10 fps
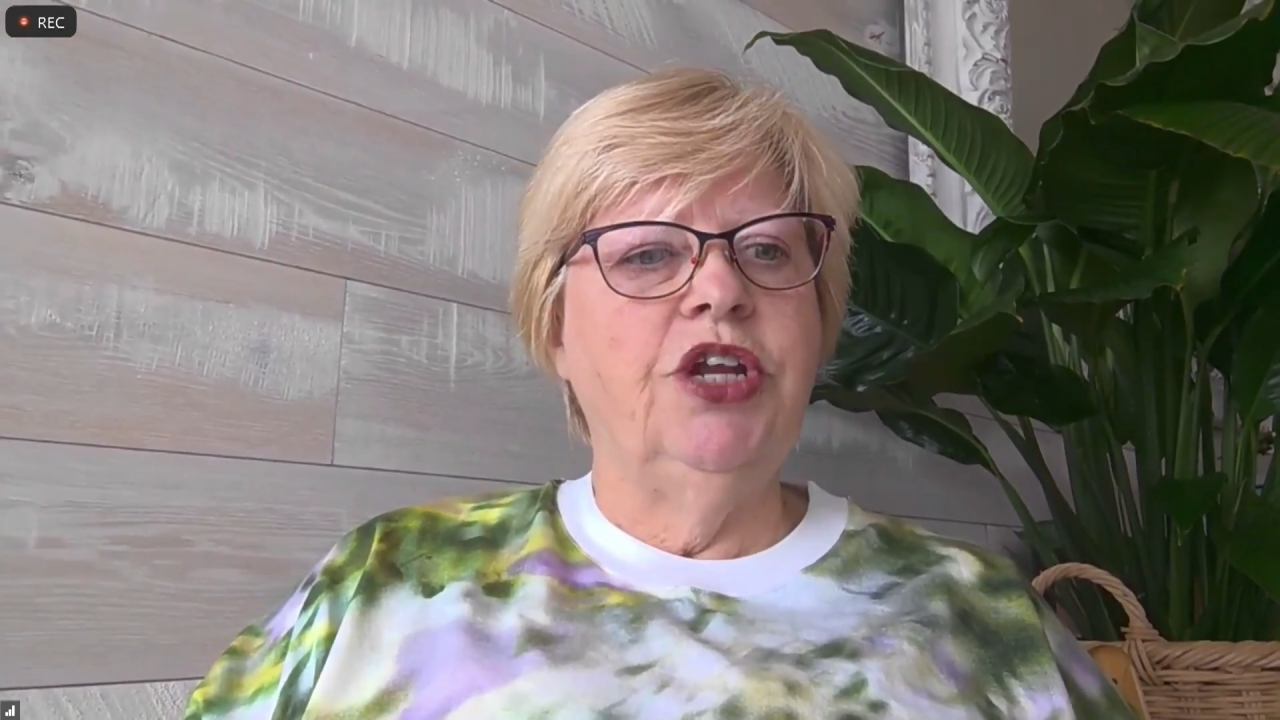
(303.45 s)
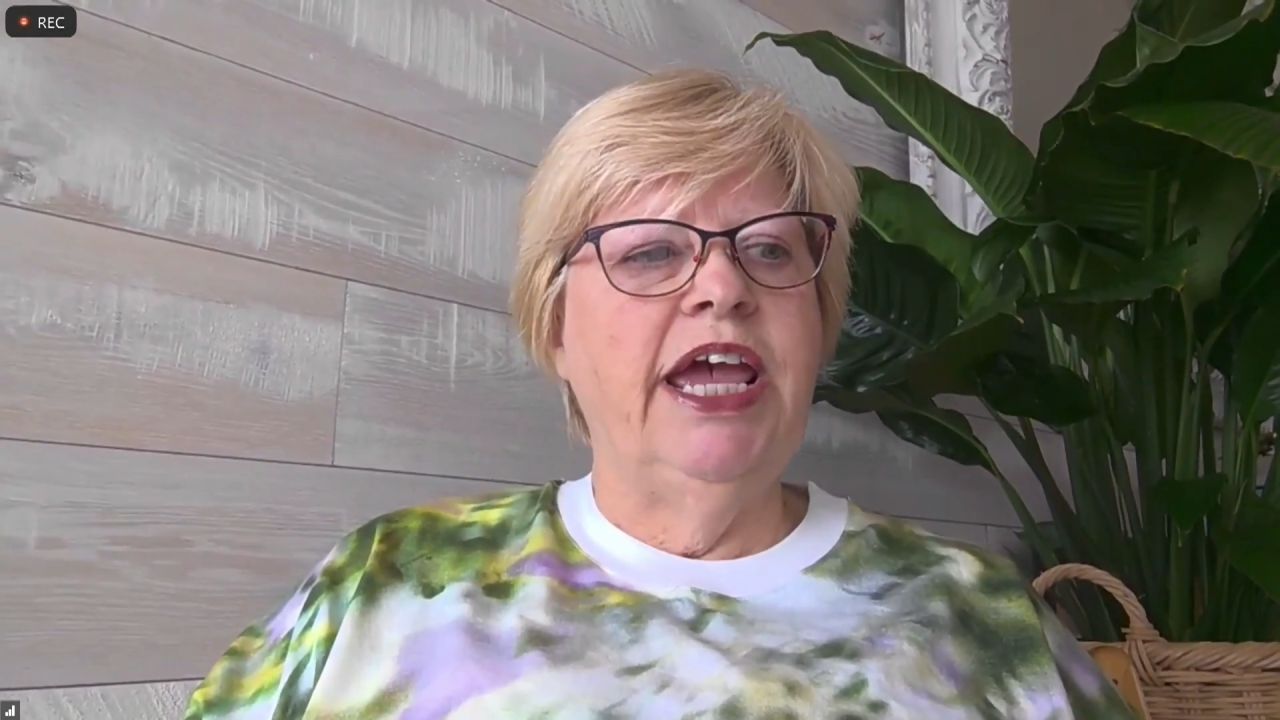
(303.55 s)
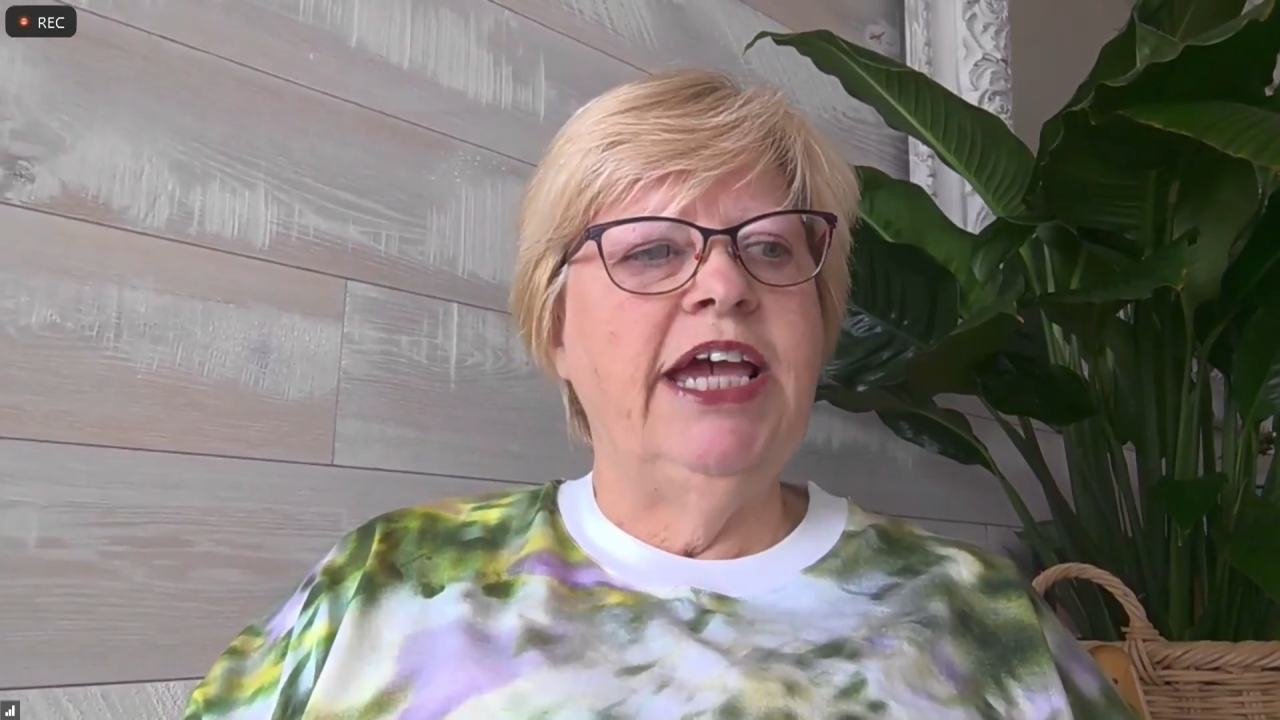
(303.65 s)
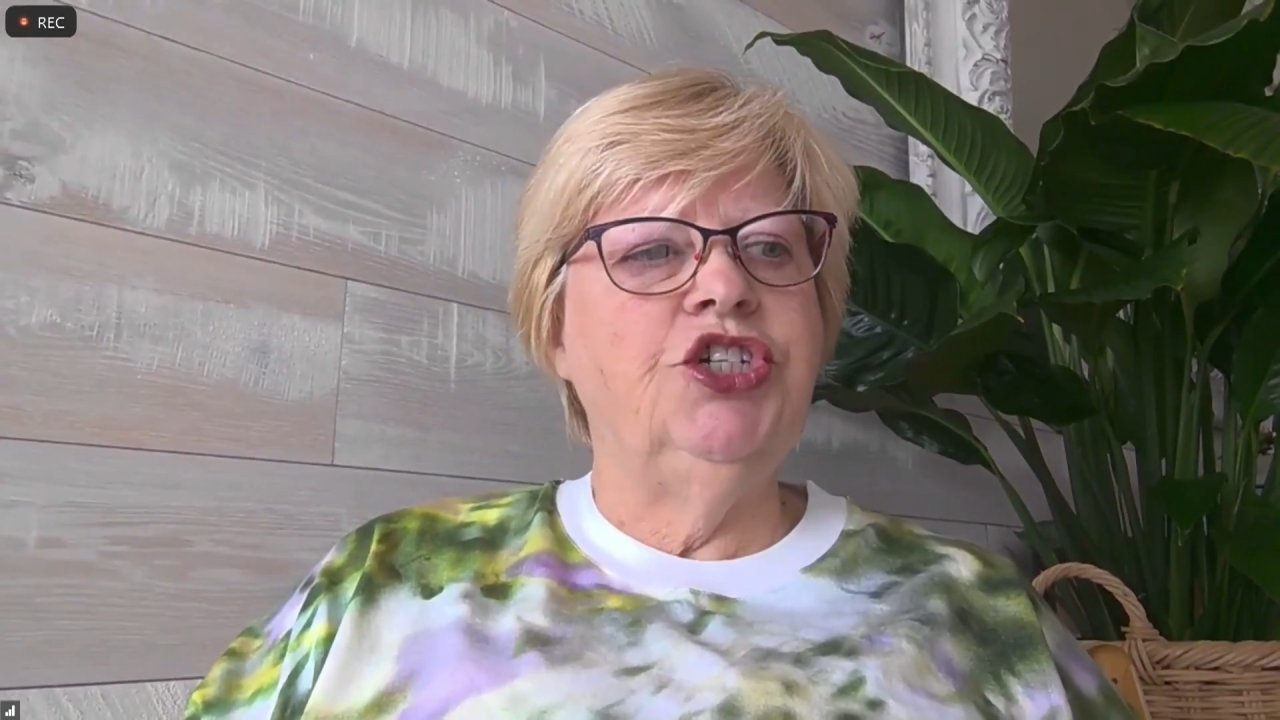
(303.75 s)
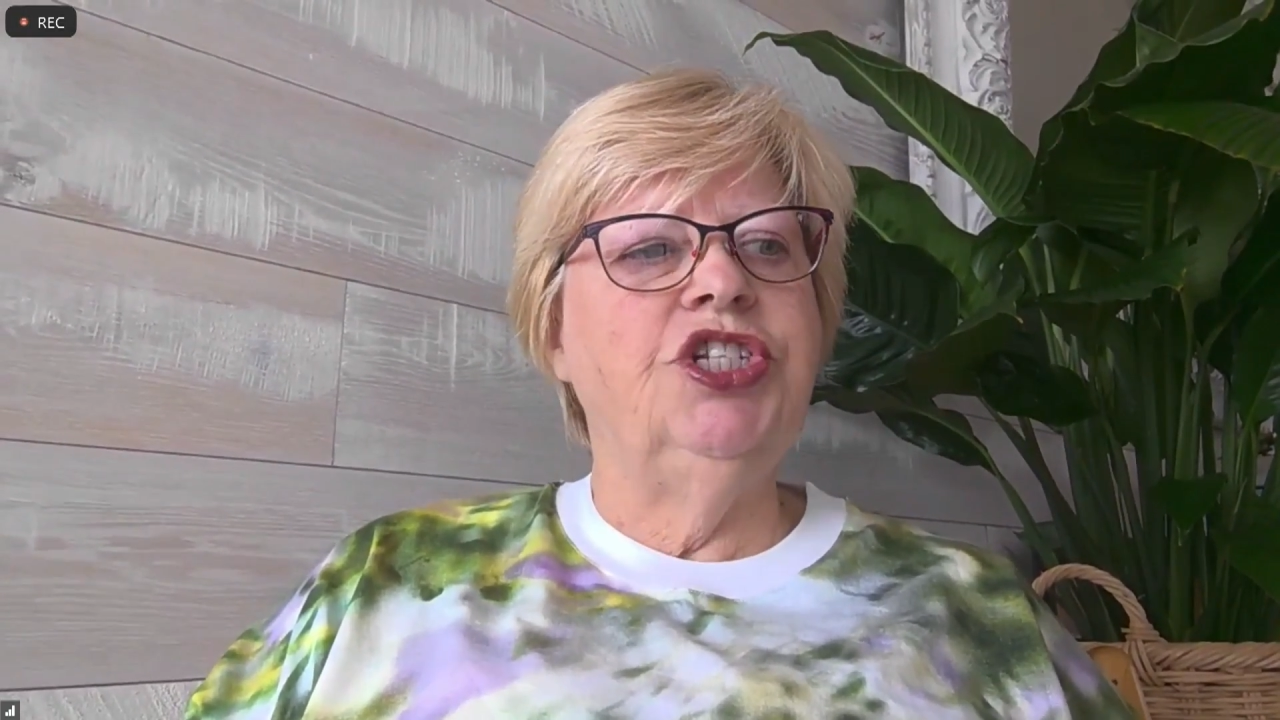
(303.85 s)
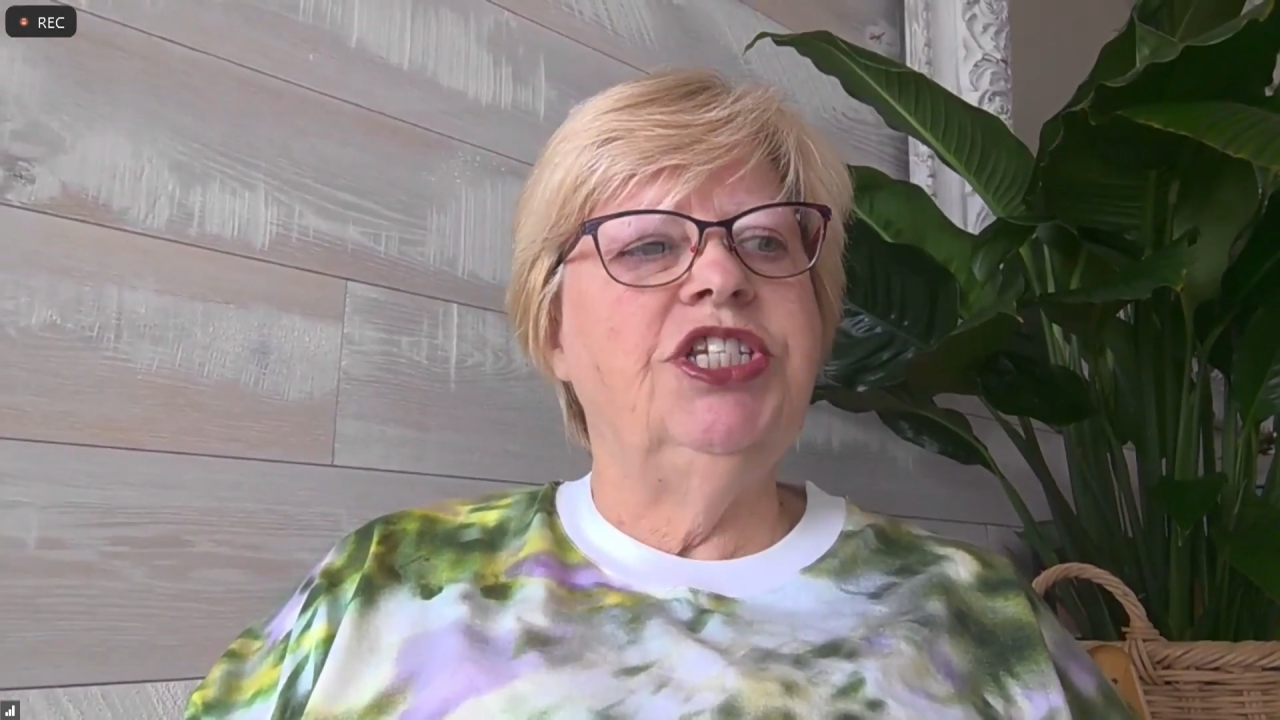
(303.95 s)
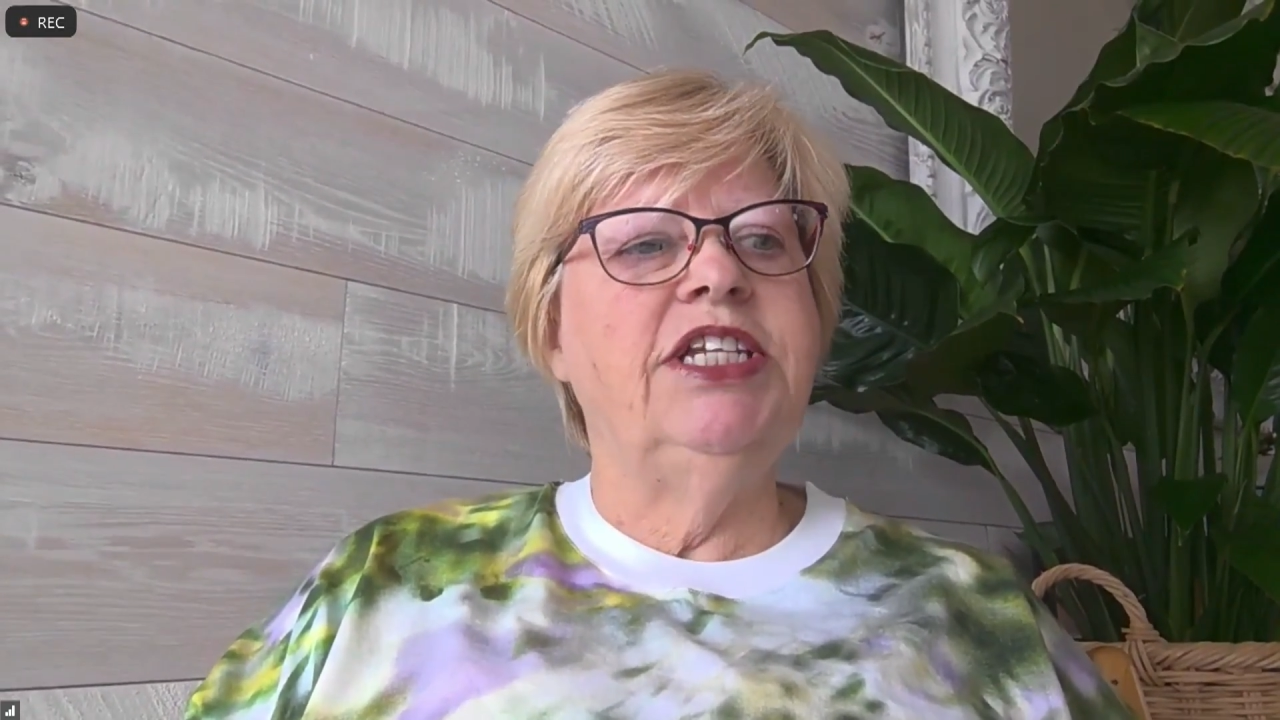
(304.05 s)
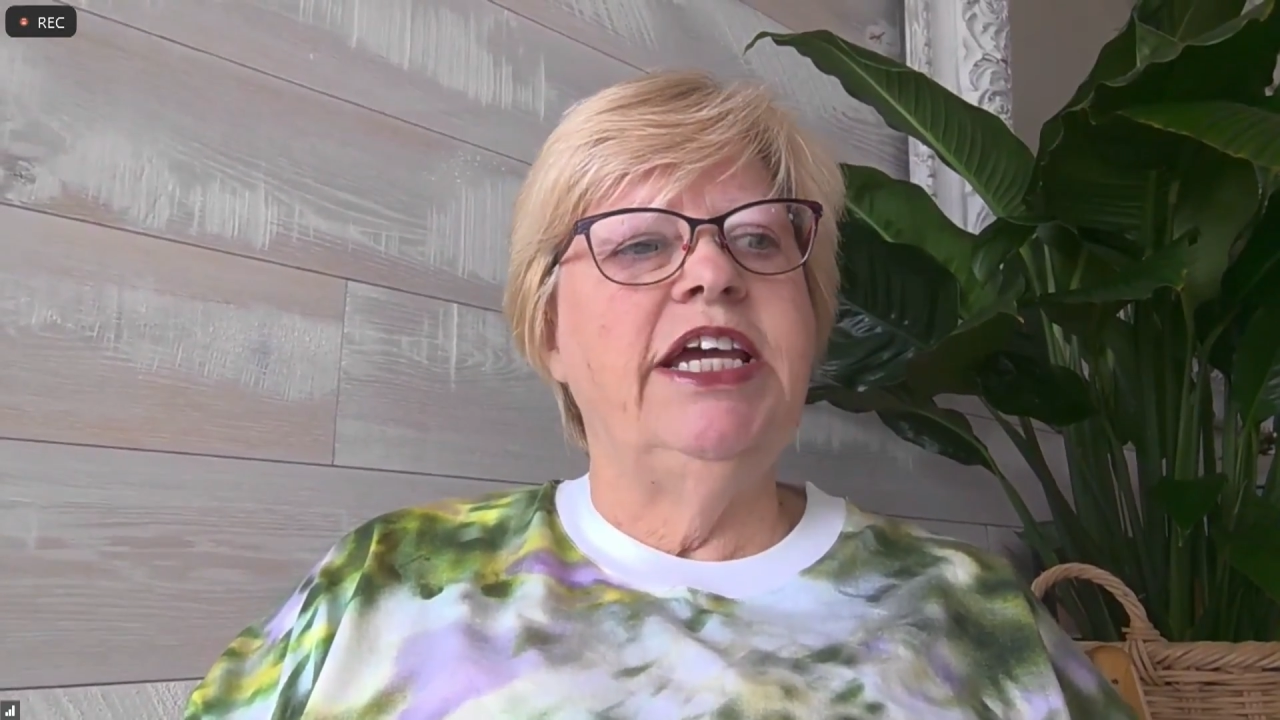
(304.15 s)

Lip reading: Go to Action